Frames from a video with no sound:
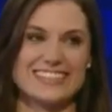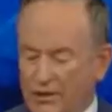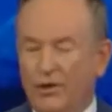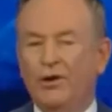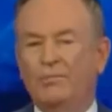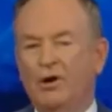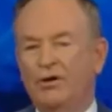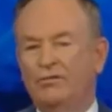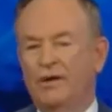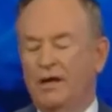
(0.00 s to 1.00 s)
You heard
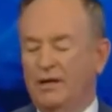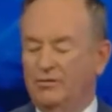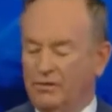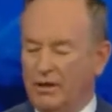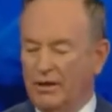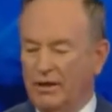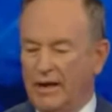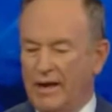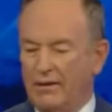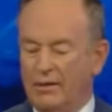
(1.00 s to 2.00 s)
Morris and I slugging it
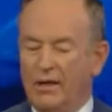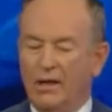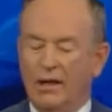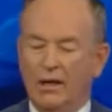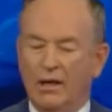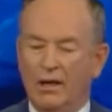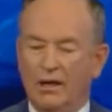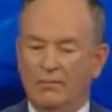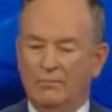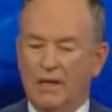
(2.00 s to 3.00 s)
out.
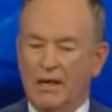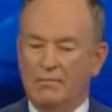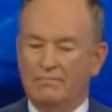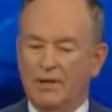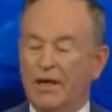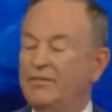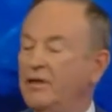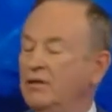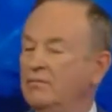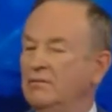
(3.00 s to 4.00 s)
But I
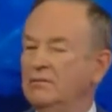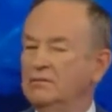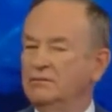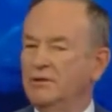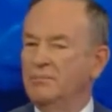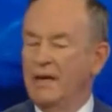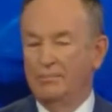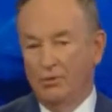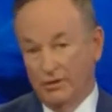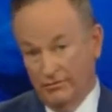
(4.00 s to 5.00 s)
think the main
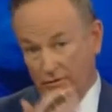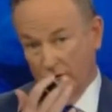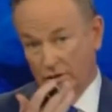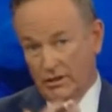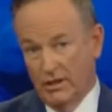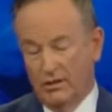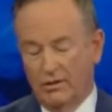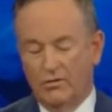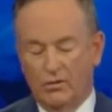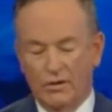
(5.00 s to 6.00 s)
point that folks should get
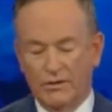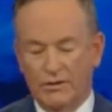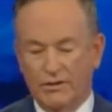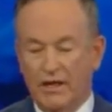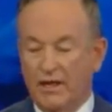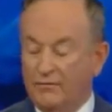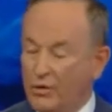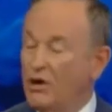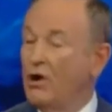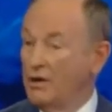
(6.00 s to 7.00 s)
across is that if
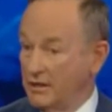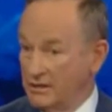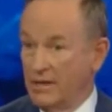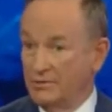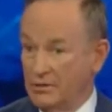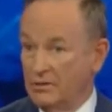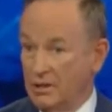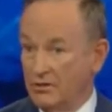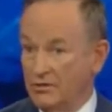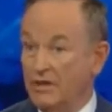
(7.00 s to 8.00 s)
we are an exceptional
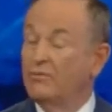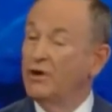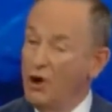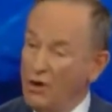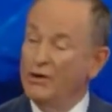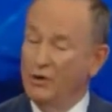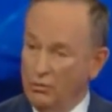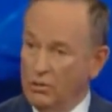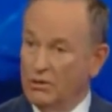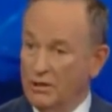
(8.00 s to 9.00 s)
country, if we are a
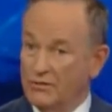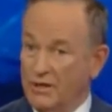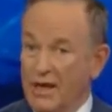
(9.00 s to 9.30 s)
noble country,